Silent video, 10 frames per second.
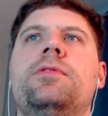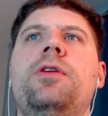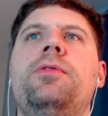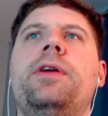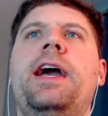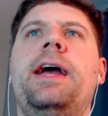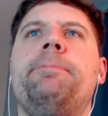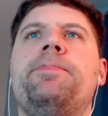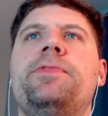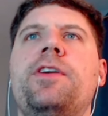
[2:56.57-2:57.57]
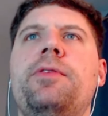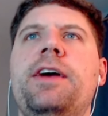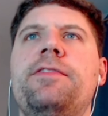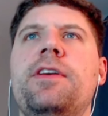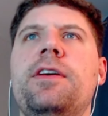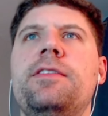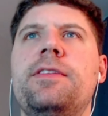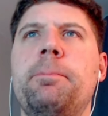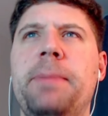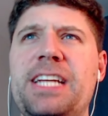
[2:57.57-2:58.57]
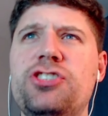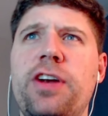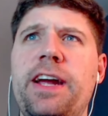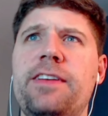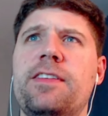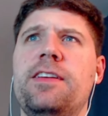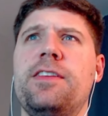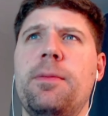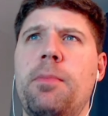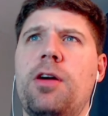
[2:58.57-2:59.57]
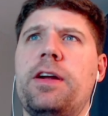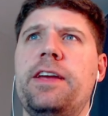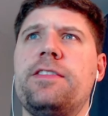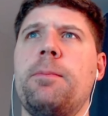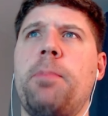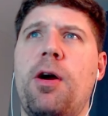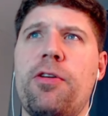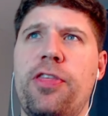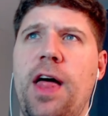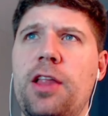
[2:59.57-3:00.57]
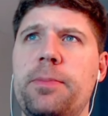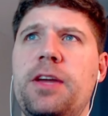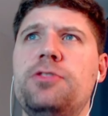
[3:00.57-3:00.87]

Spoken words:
Okay, so we have Demetrius DeMarcus Bartholomew